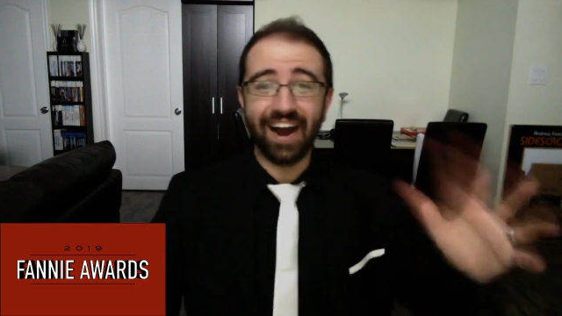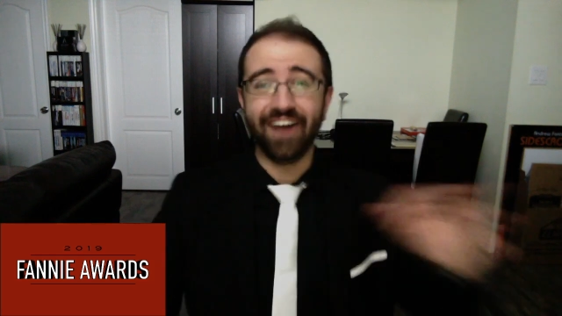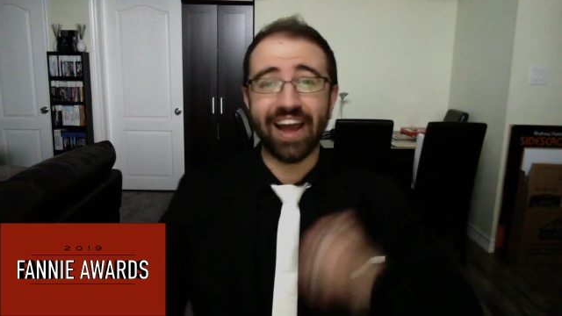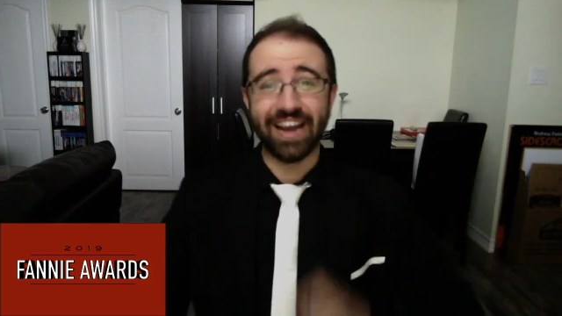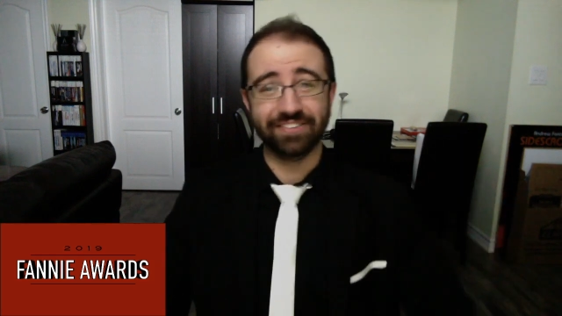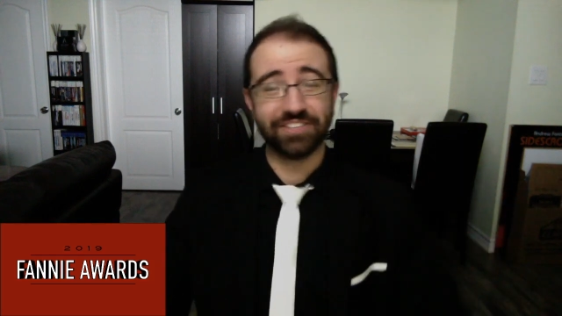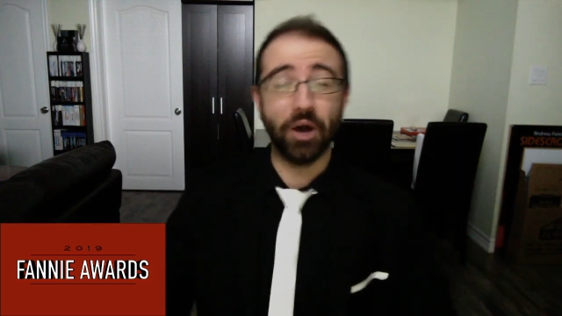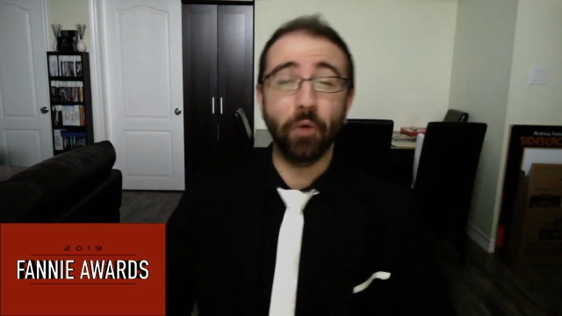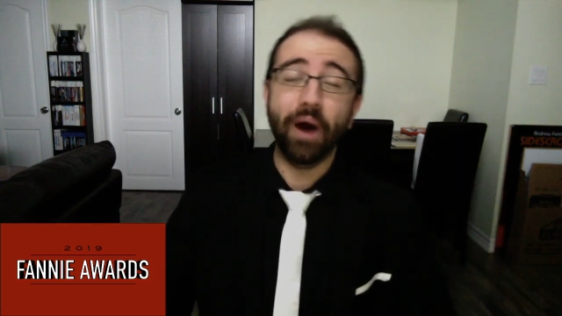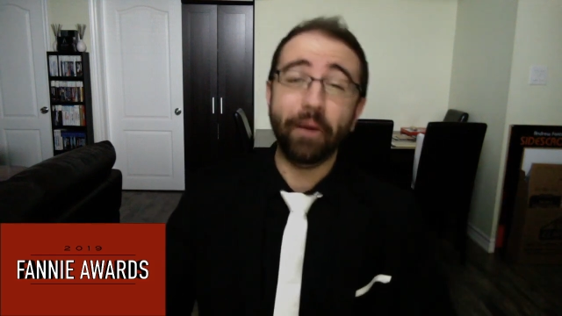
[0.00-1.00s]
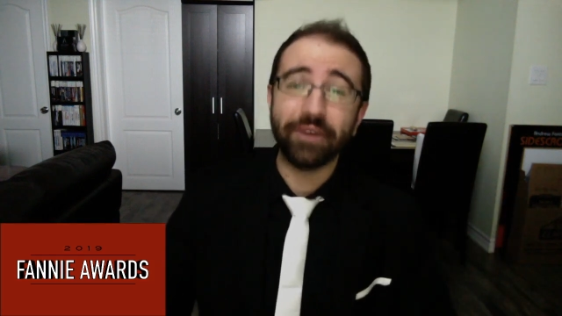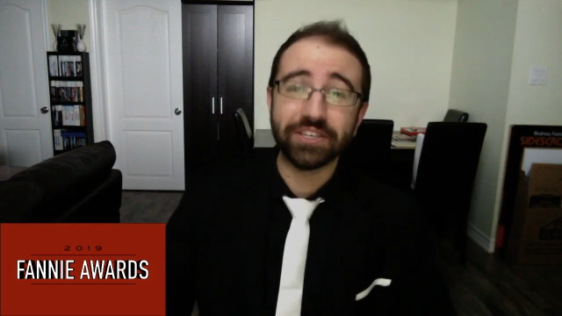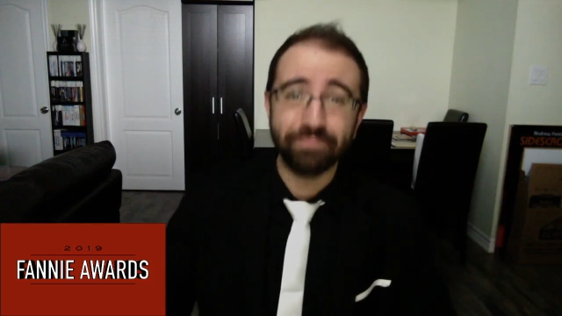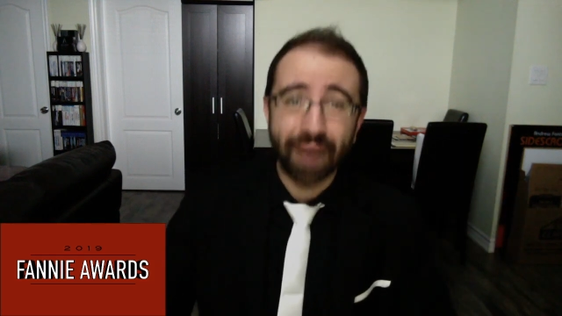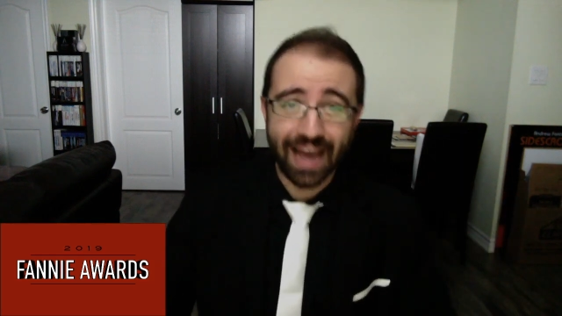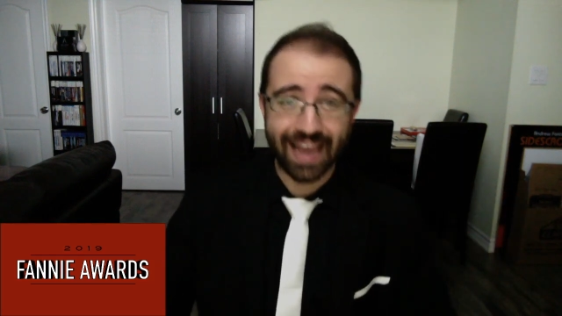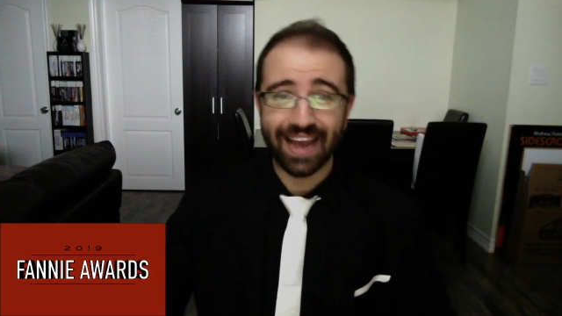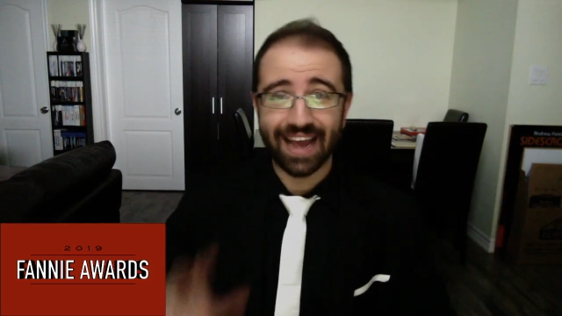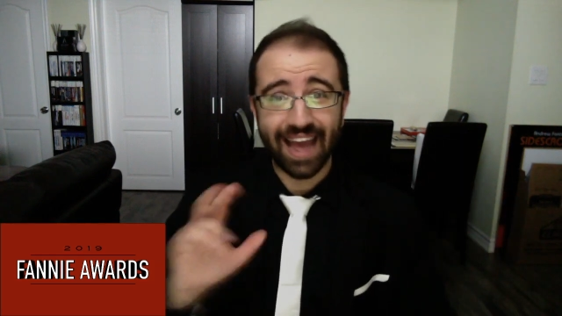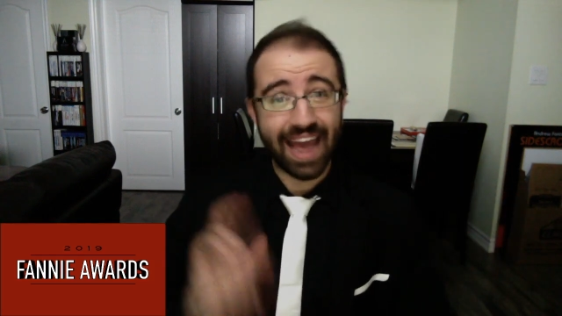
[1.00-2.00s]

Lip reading: Alright, so what was my